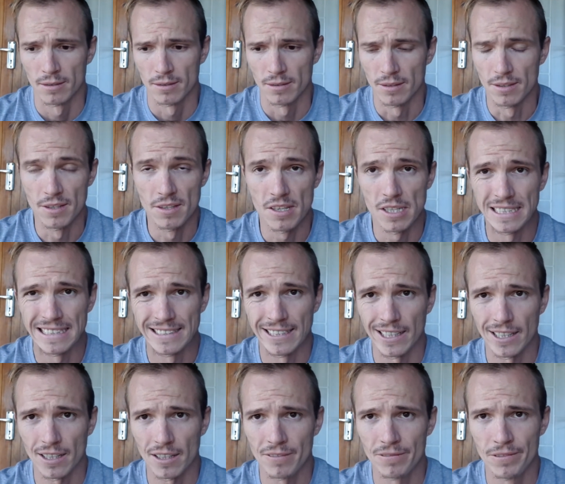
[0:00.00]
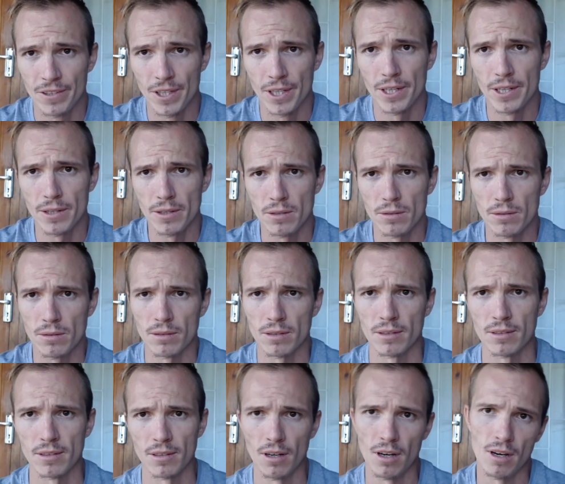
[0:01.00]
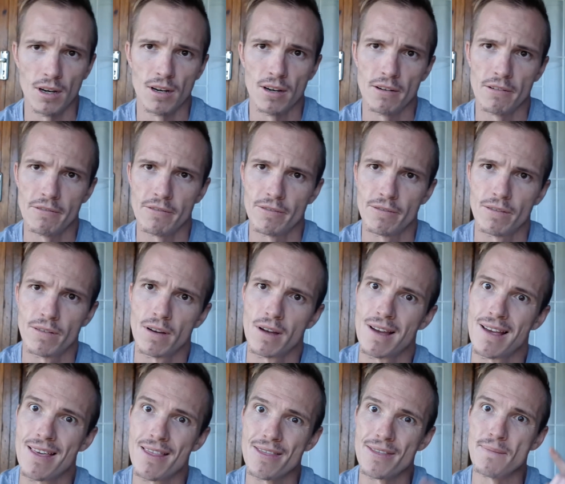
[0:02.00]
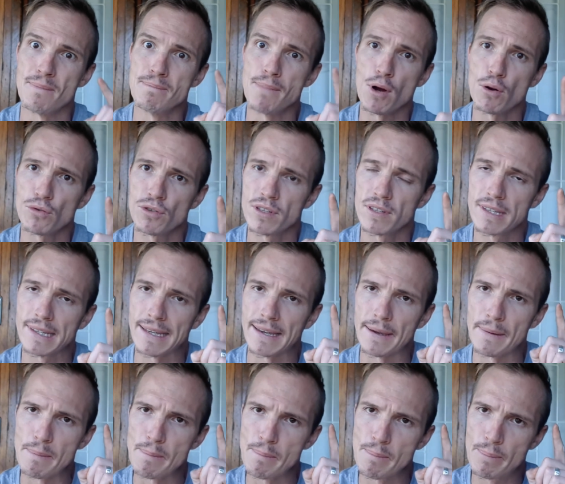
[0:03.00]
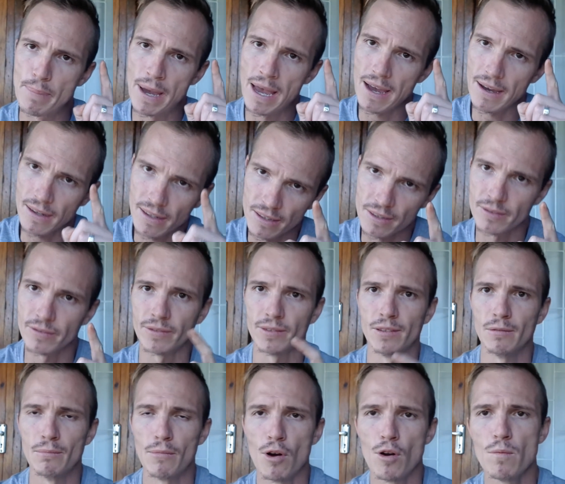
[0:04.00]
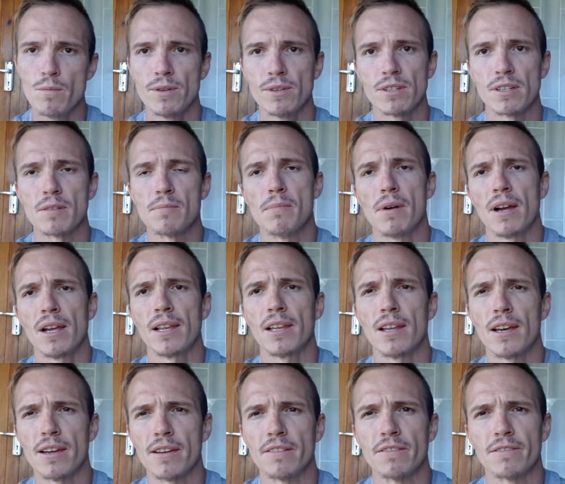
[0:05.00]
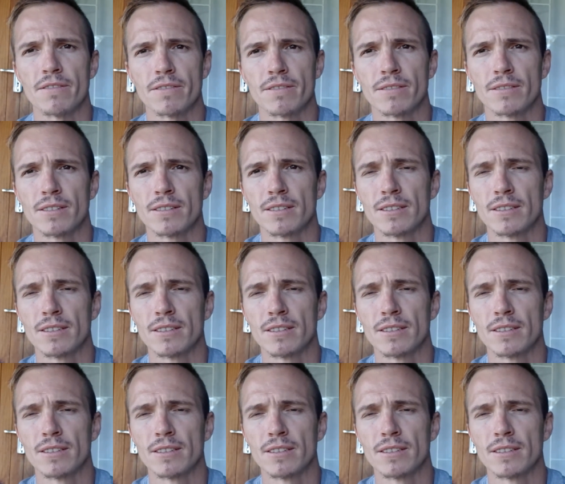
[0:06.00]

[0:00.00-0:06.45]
This is a tag video of the most impactful moments in my life.